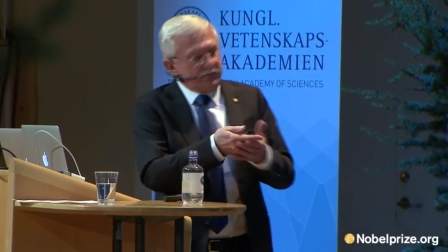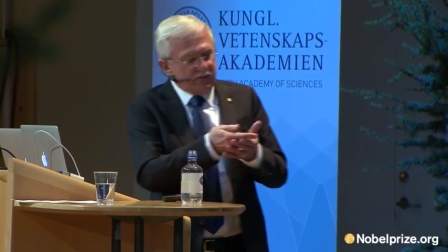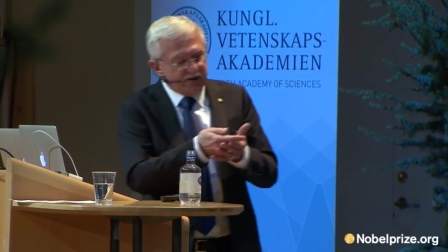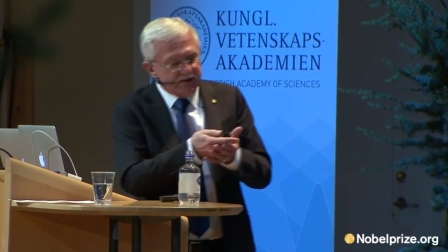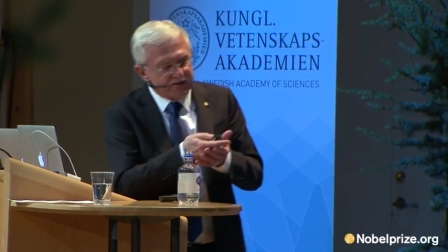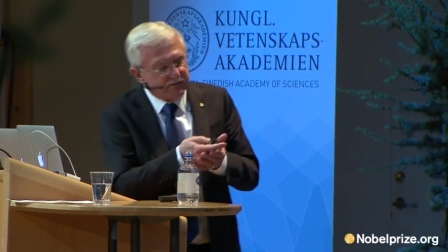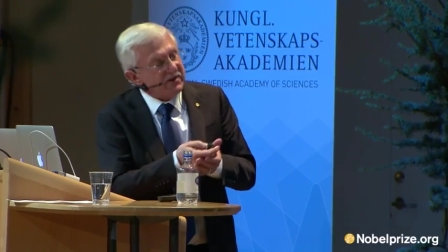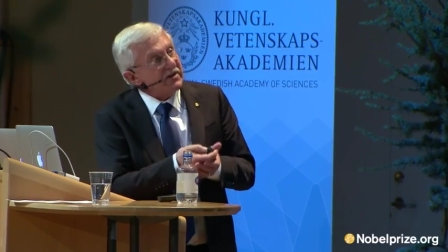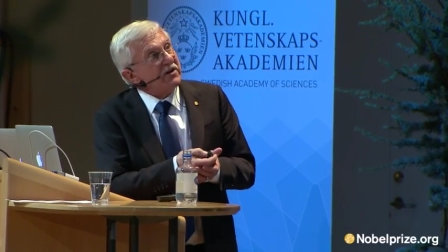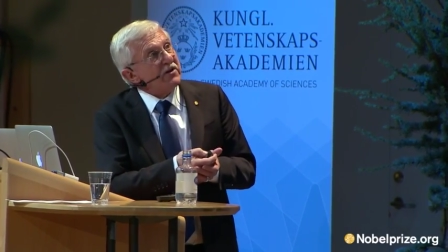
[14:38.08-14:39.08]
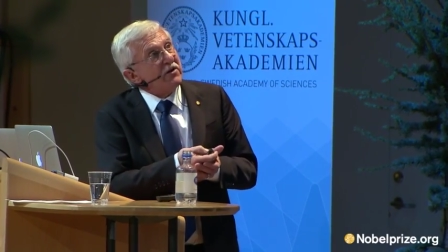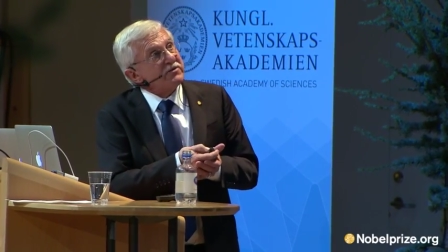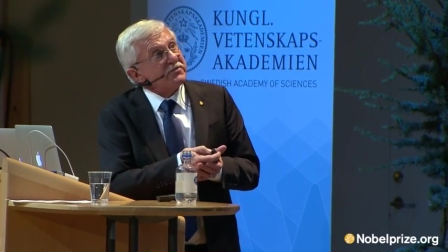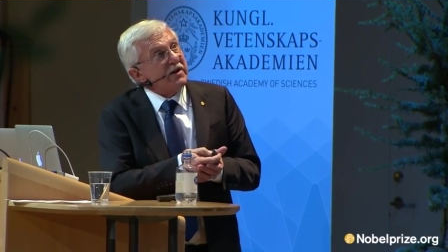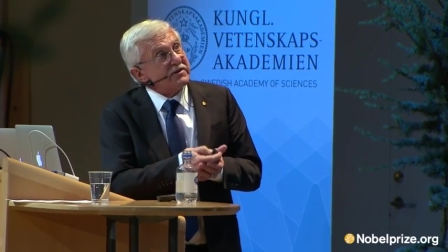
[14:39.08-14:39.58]
MutS and MutL
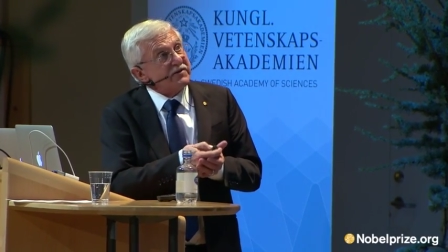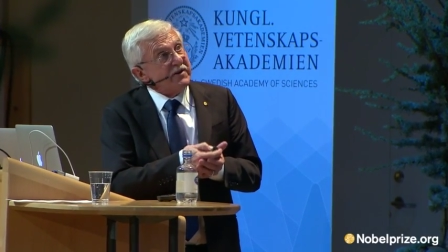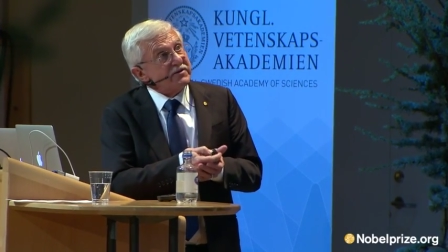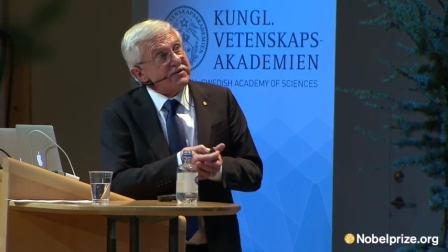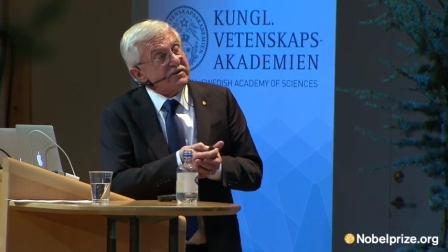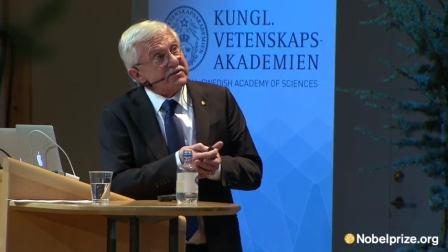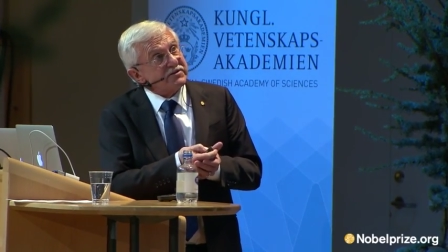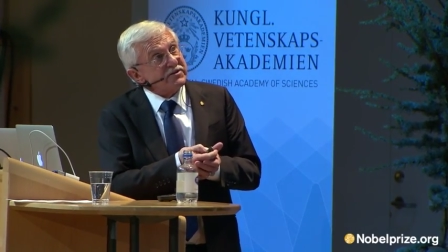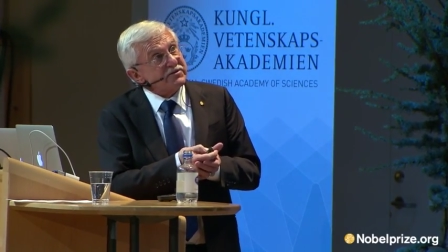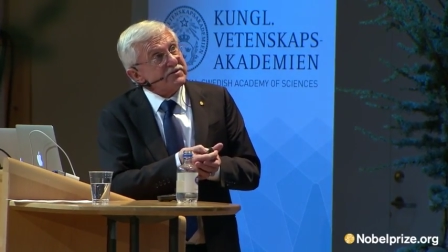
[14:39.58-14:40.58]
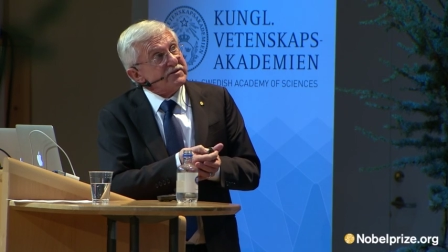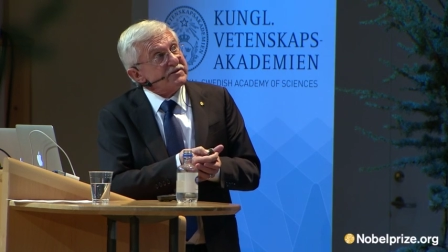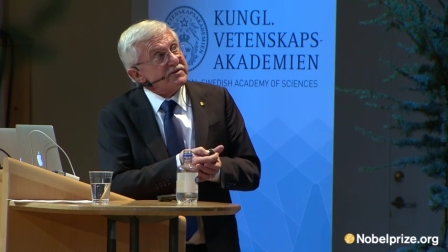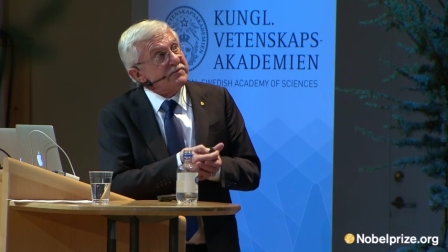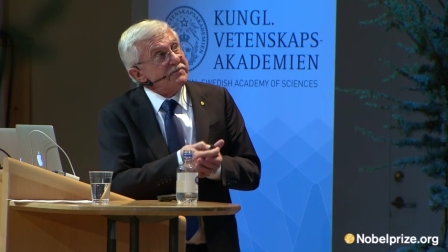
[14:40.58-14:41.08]
also activates the excision
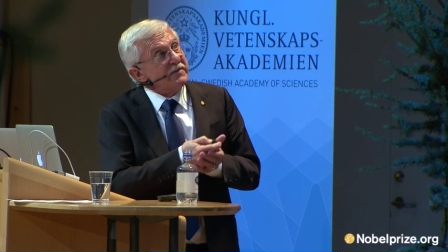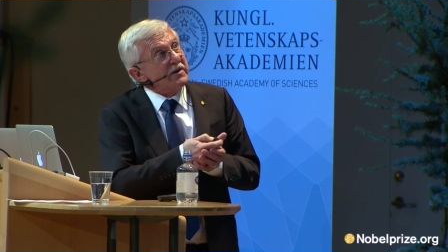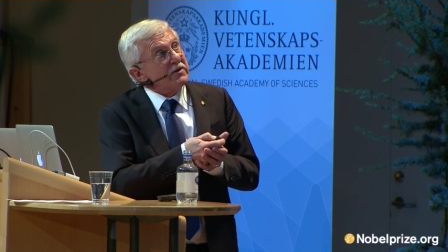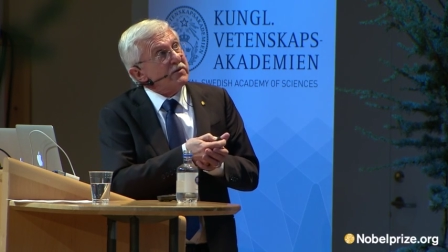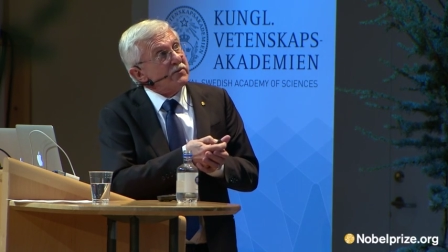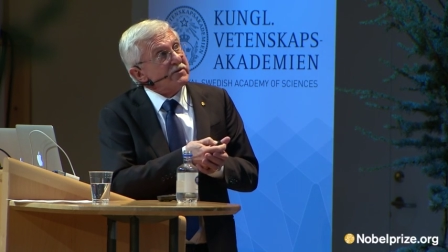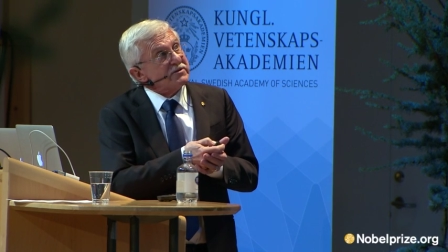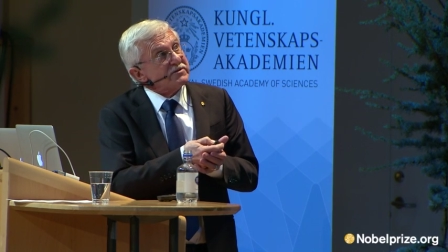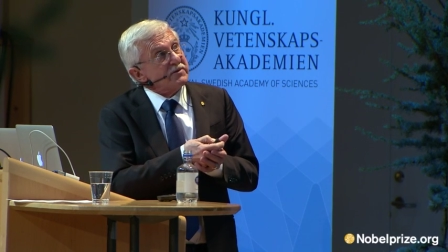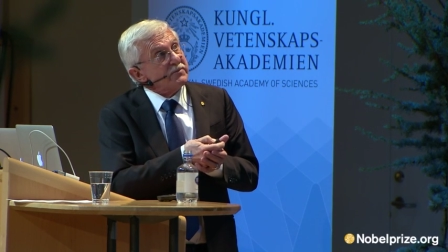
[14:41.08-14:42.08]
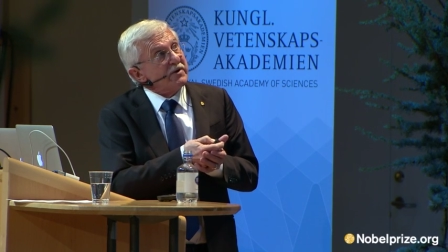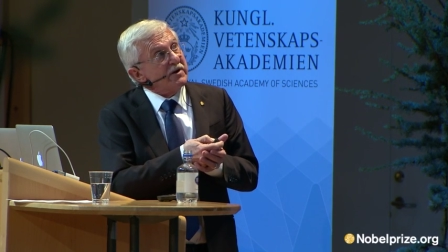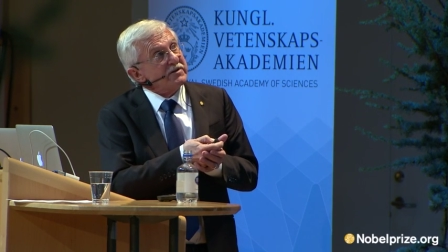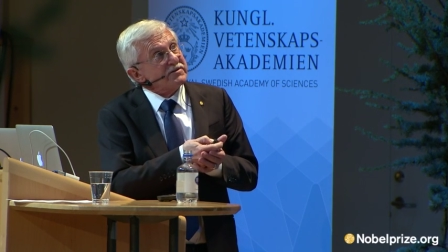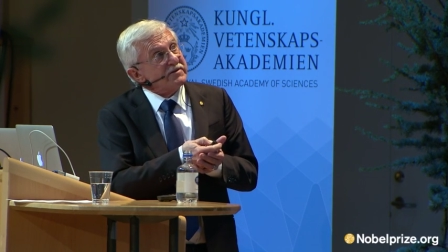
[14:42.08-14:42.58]
system, which is
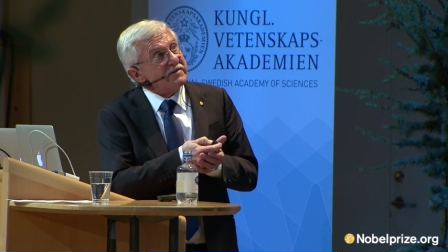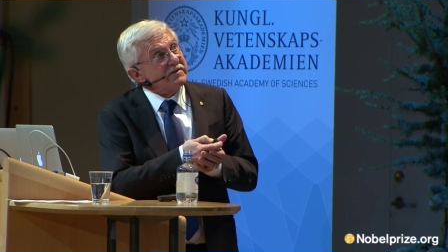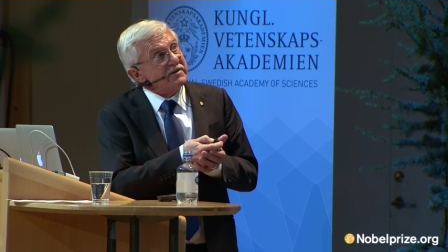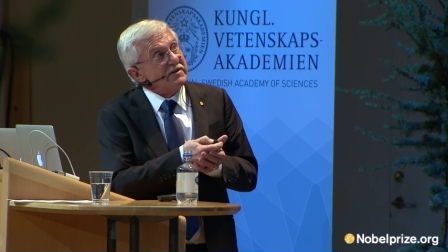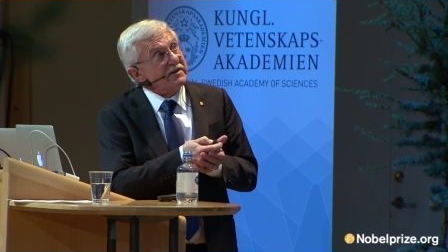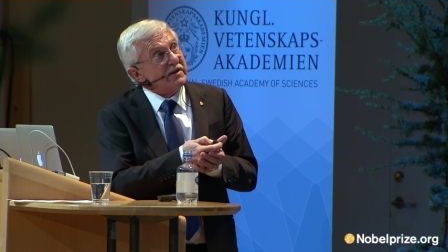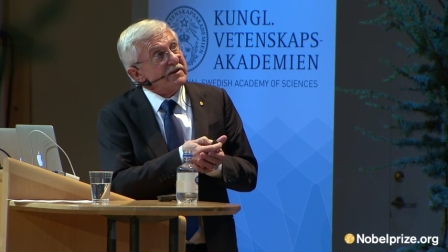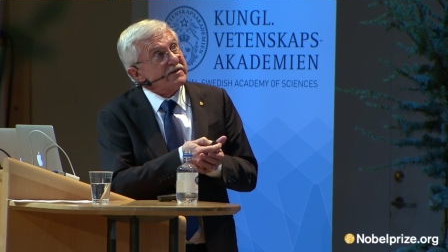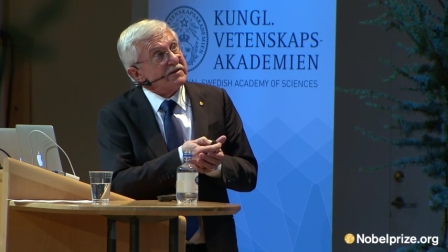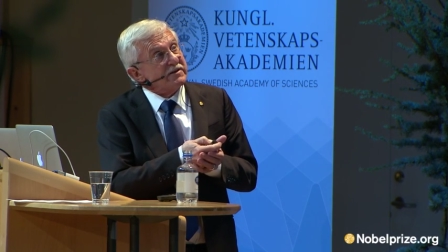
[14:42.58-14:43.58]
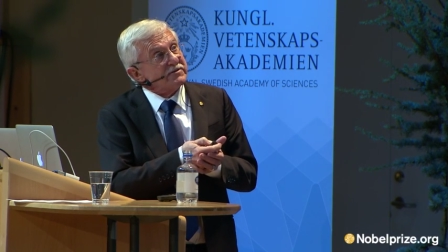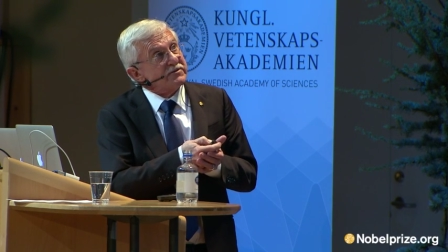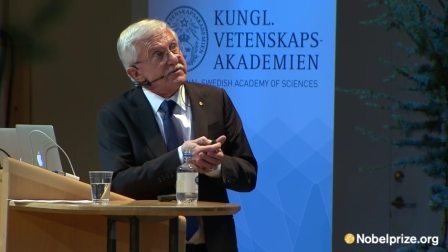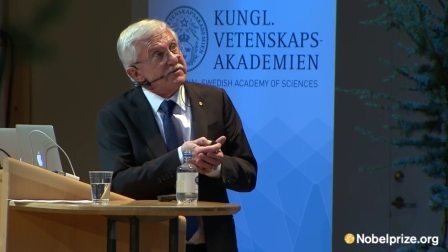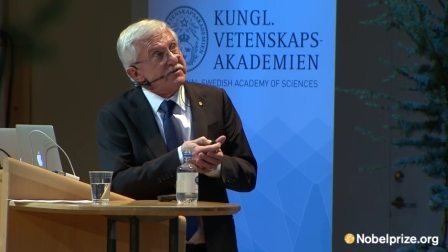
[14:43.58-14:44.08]
comprised of DNA helicase
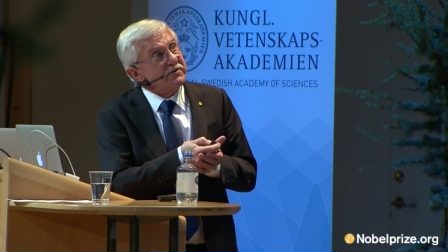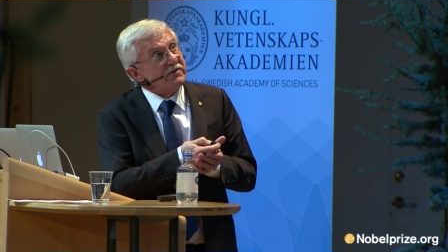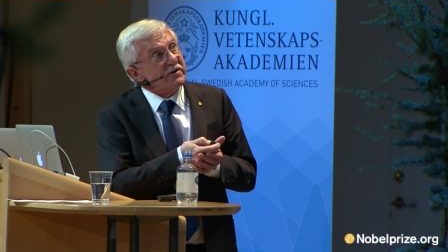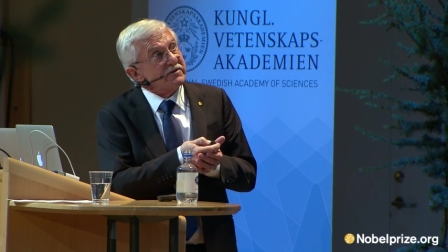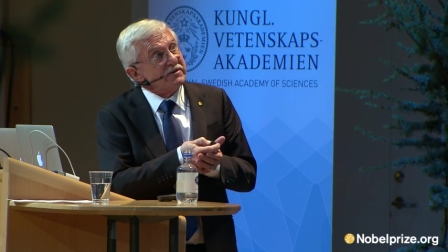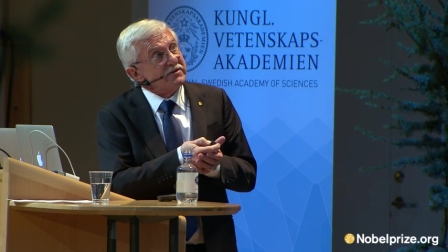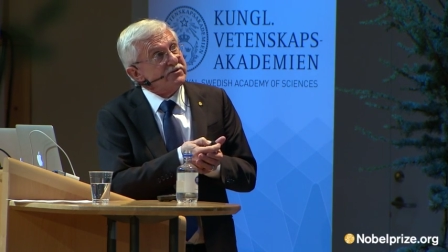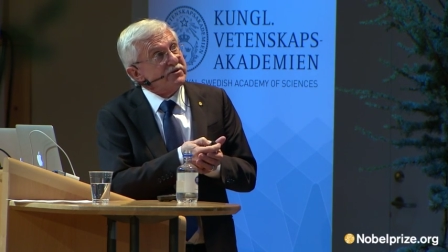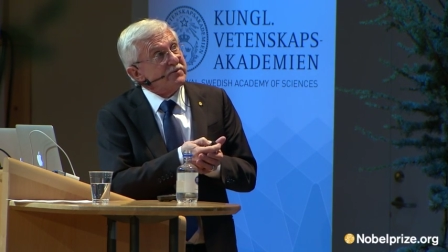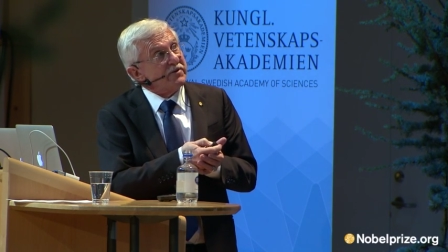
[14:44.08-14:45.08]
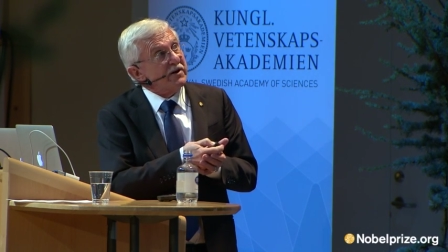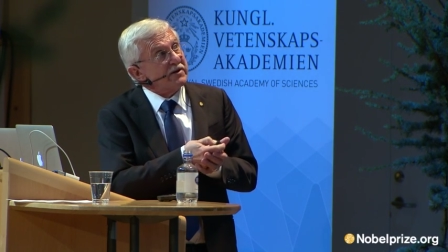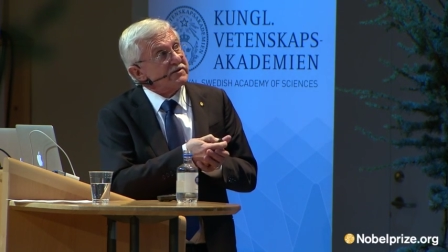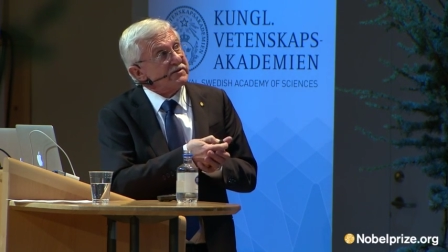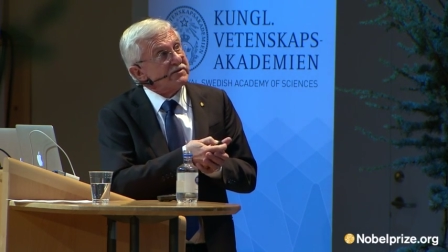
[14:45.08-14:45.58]
2, the UVRD gene
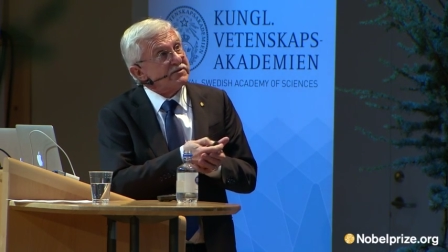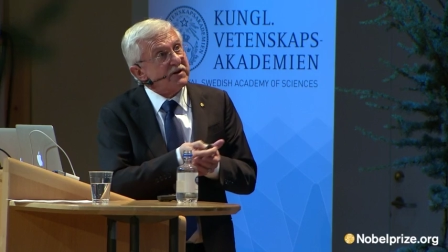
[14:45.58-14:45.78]
product, and the